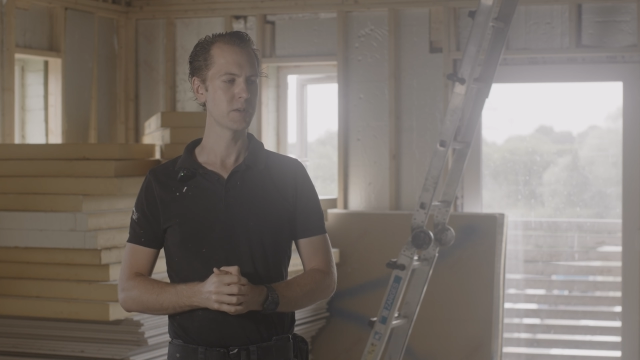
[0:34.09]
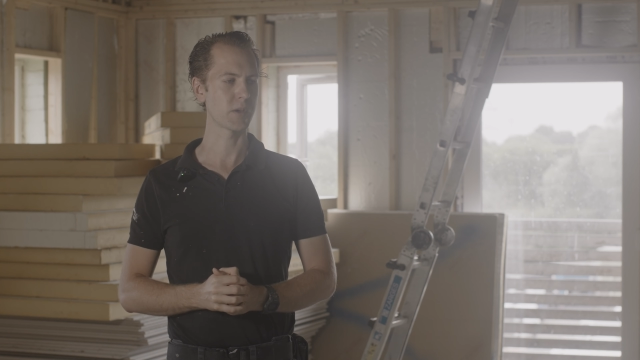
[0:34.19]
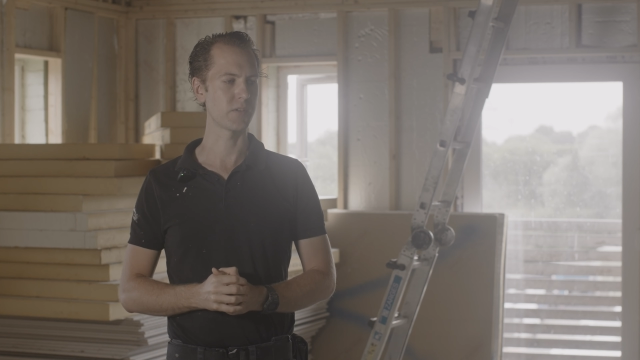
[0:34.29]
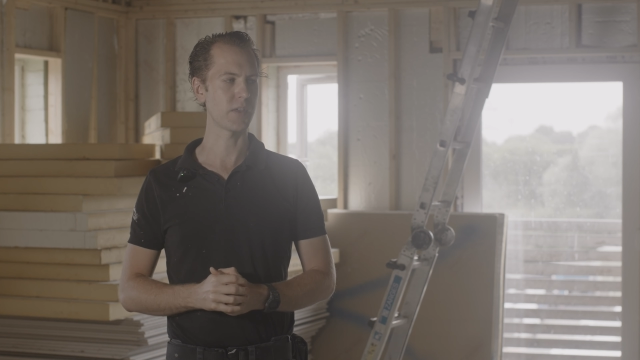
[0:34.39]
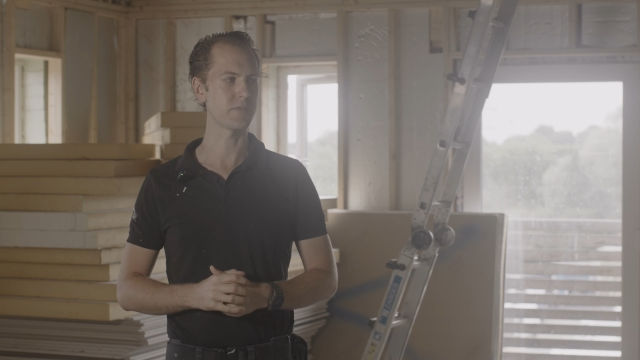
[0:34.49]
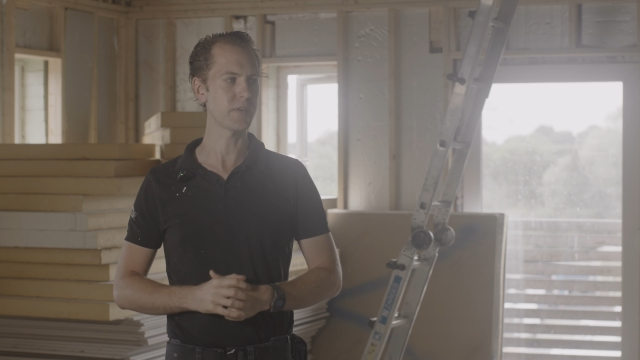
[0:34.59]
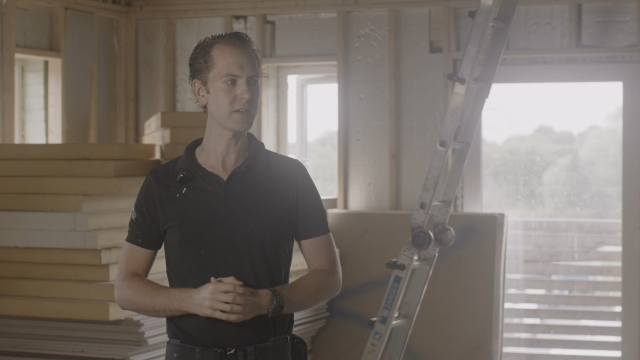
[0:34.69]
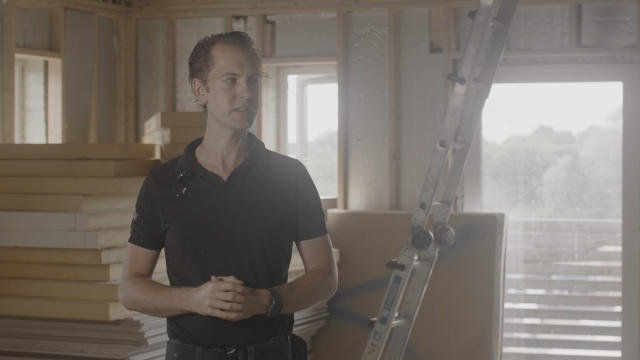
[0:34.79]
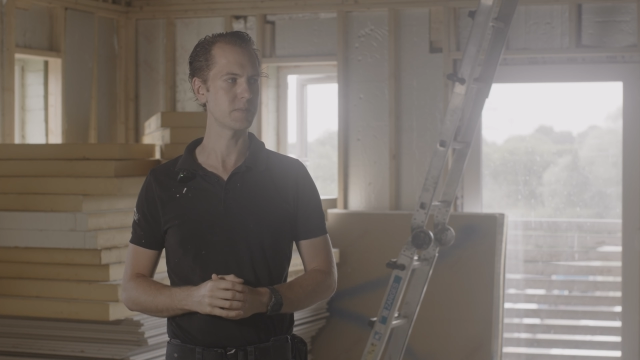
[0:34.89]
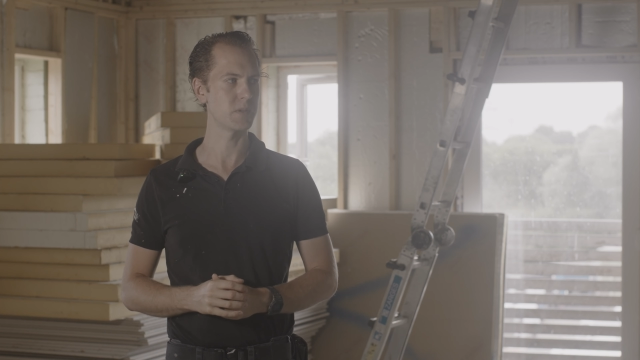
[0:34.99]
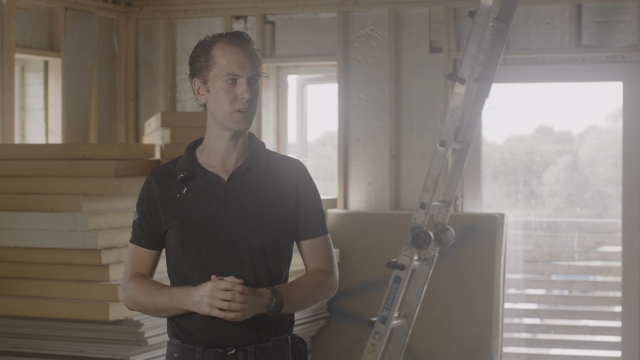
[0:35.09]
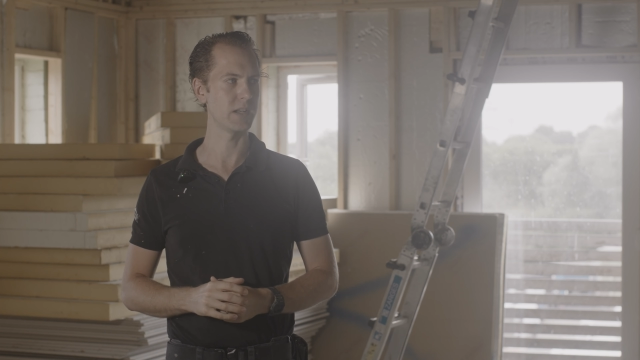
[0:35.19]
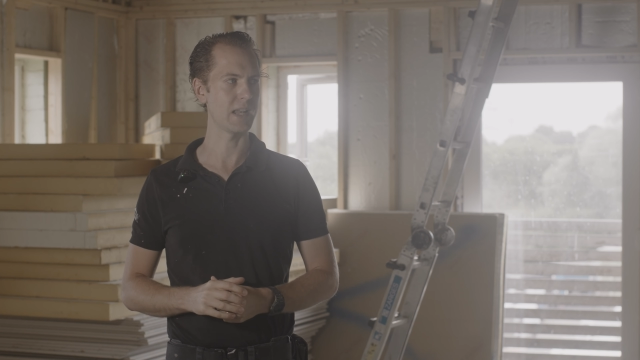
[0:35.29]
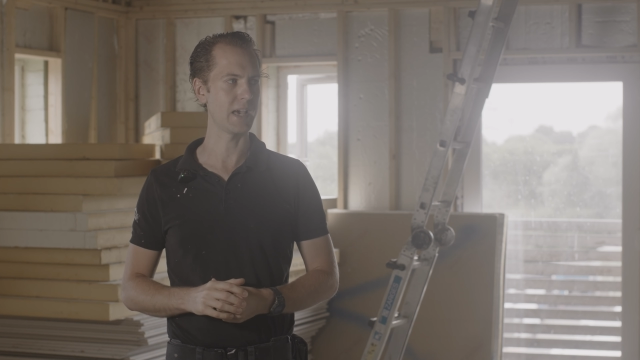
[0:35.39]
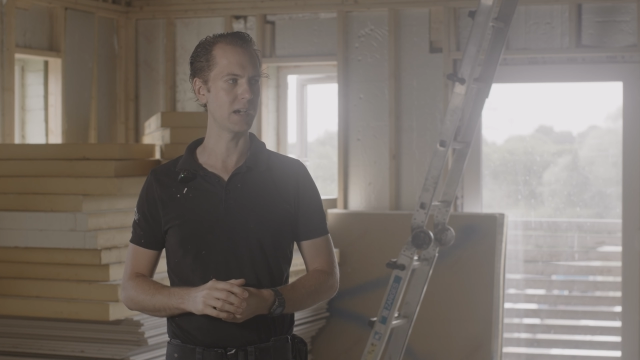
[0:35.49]
because they're very similar
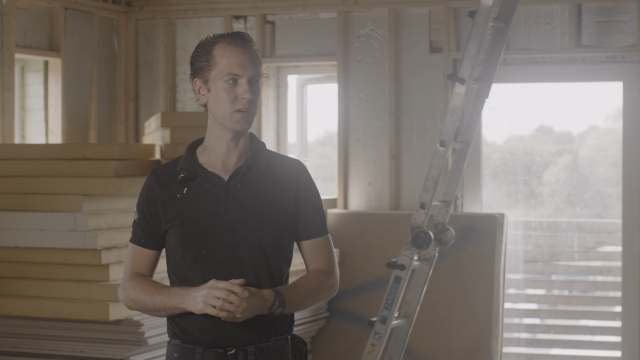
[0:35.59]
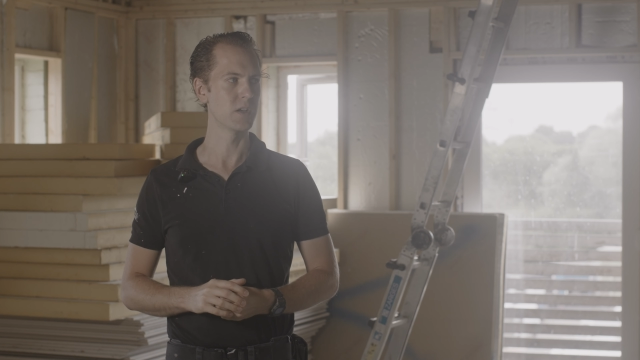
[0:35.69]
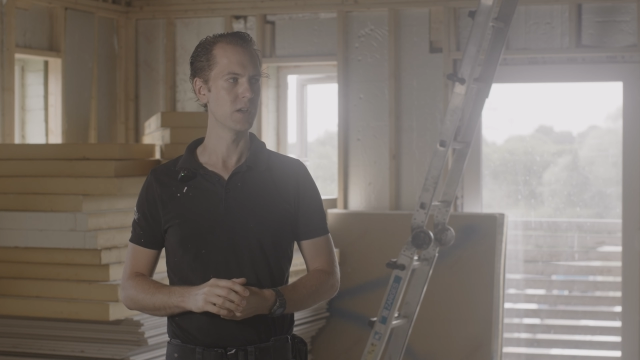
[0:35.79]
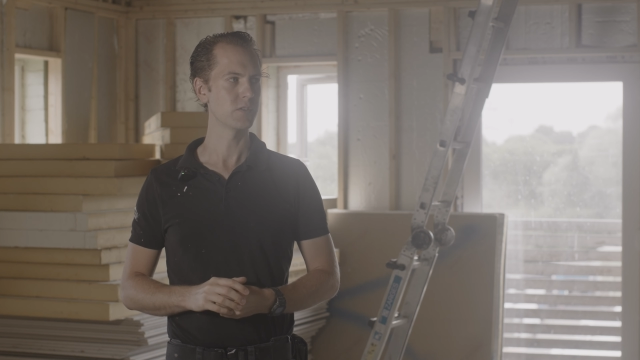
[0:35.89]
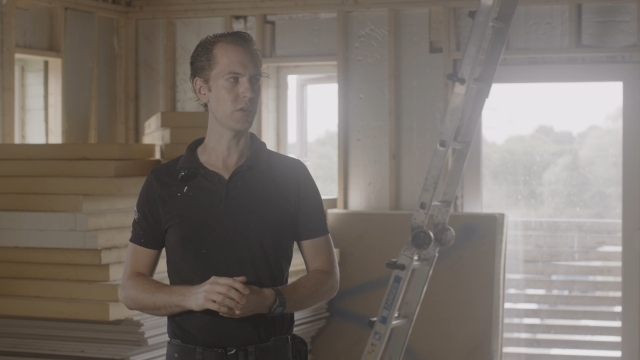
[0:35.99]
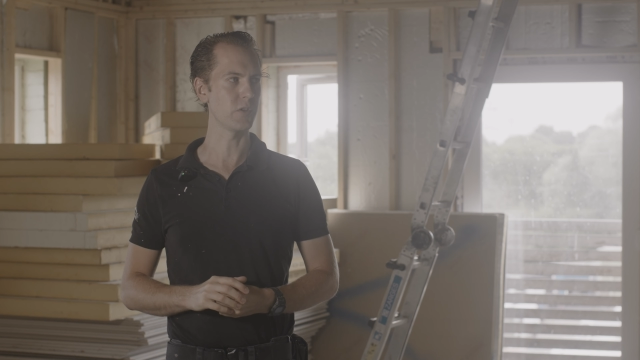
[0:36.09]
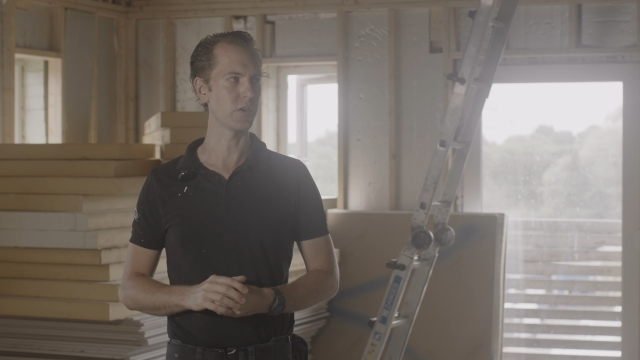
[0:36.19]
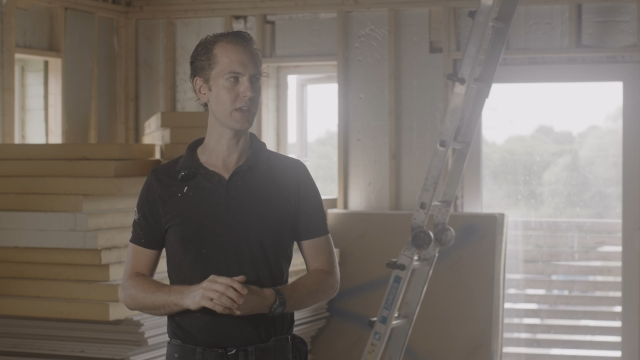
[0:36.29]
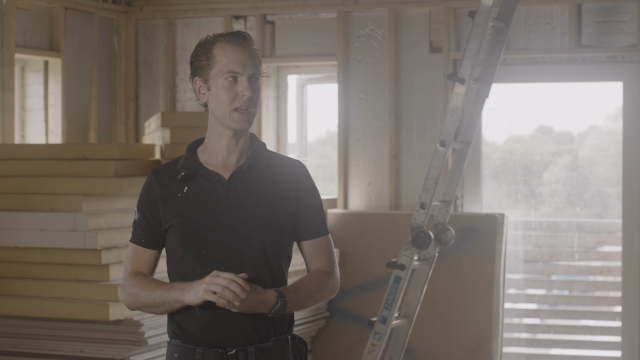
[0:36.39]
in layout so that you can